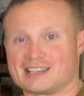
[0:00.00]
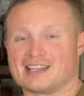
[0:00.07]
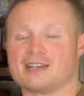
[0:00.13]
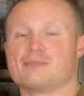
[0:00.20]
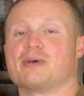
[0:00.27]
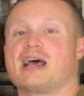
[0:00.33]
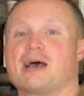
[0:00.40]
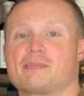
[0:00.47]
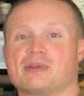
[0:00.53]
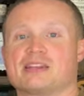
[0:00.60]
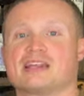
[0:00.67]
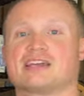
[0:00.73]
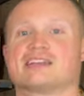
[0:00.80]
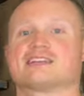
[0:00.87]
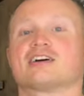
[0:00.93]
I am happy
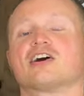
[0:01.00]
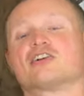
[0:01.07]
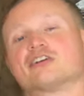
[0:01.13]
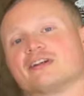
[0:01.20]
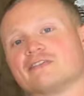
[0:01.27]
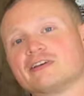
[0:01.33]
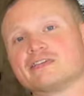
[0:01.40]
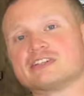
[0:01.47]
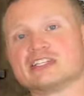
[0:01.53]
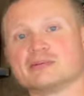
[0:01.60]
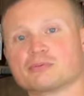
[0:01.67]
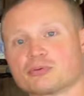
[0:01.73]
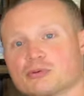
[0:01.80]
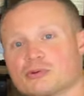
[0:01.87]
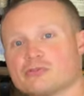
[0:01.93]
that it is
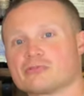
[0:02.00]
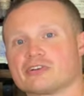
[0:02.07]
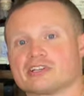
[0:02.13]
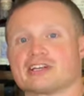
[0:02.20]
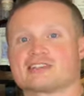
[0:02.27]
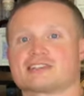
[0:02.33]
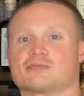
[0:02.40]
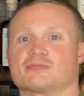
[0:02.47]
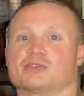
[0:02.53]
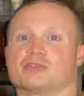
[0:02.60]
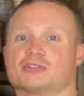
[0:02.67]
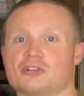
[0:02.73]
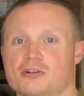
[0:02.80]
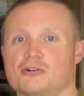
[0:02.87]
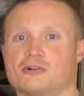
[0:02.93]
115 proof and not something
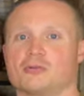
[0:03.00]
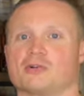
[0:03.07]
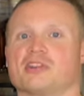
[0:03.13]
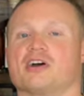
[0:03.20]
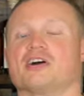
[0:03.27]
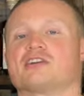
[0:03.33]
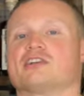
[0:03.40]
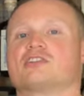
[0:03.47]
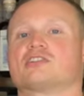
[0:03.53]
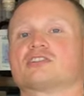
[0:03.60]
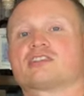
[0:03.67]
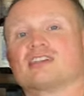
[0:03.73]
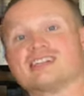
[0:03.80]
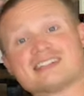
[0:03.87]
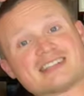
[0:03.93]
lower where the honey is
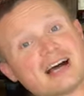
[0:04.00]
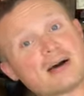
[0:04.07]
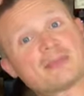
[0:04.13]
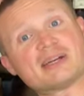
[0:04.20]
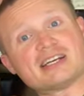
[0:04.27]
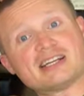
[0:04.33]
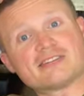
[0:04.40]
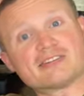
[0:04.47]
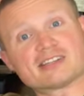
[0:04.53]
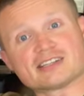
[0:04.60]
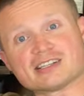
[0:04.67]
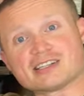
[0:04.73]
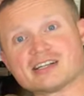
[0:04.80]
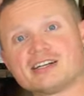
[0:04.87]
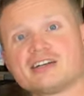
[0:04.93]
just going to dominate
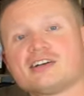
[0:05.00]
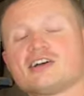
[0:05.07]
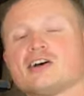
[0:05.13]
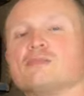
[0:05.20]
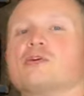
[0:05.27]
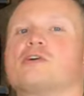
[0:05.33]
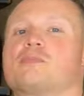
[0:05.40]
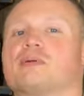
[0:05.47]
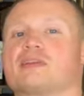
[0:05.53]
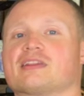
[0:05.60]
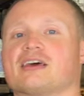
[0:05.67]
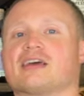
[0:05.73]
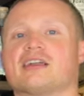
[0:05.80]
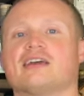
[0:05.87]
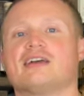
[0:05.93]
everything. I'm hoping
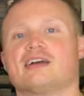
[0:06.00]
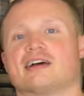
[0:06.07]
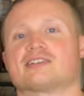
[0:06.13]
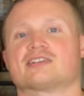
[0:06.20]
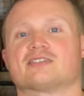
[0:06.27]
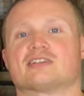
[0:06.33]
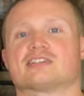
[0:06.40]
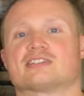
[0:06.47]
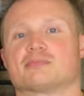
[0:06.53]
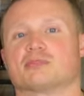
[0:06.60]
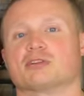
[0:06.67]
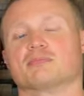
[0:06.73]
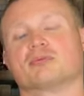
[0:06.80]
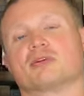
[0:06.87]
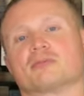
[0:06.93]
that I still get some of
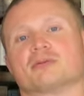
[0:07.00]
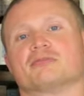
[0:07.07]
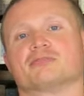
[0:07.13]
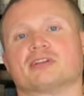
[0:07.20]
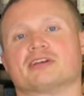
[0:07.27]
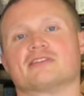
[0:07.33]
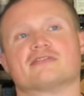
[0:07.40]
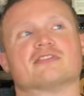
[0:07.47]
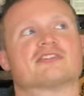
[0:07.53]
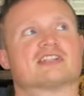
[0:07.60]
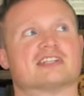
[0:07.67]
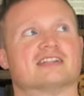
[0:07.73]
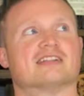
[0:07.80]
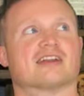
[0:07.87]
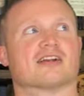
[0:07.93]
the bourbon flavors
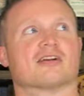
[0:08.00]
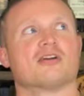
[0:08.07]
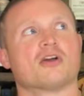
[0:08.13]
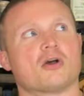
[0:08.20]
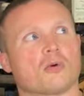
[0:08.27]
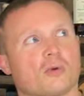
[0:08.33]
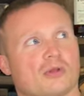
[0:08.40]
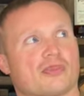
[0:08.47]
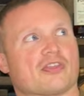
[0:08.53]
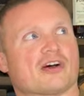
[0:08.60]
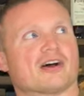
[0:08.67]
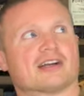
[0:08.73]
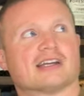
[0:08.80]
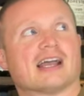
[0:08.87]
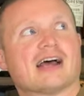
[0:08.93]
in there with the
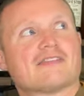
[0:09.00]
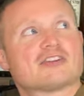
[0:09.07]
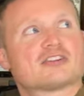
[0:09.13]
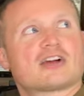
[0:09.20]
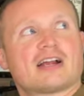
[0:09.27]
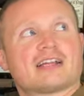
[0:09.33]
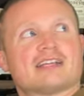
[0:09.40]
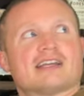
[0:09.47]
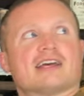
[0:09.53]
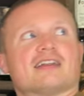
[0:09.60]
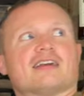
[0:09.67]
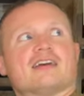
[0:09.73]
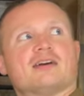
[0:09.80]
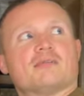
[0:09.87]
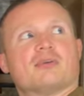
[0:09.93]
honey. Haven't tried it yet,
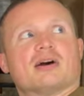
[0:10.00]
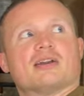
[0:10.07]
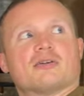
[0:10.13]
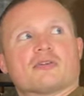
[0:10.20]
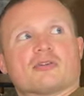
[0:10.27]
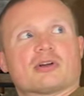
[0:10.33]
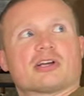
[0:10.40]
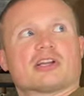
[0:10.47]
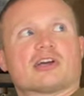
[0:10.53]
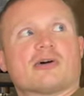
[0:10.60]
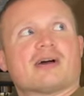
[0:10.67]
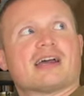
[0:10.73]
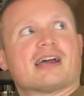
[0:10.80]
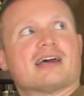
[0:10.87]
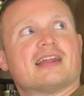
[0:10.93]
but we're going to go
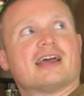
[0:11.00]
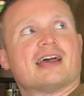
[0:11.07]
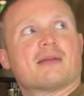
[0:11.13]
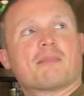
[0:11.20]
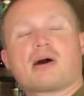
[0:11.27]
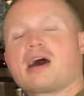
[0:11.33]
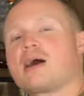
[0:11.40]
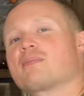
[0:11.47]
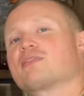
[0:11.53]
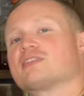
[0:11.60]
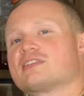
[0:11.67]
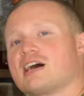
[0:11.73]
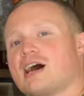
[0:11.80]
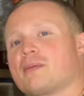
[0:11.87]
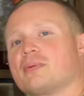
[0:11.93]
ahead and pop the
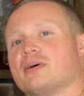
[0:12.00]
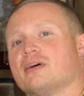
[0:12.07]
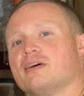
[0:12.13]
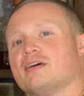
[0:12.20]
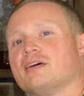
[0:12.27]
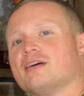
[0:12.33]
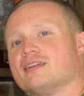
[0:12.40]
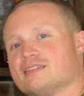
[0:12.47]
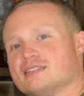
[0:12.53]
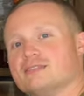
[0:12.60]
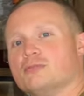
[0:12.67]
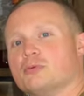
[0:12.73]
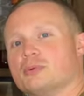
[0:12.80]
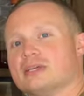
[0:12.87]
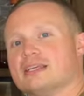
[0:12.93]
top and see
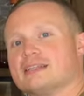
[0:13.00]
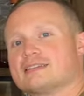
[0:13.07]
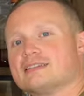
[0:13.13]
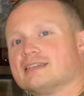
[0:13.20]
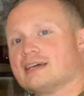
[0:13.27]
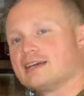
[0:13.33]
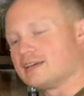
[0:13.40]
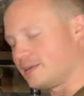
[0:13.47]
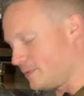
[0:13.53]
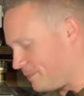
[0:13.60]
what we get today.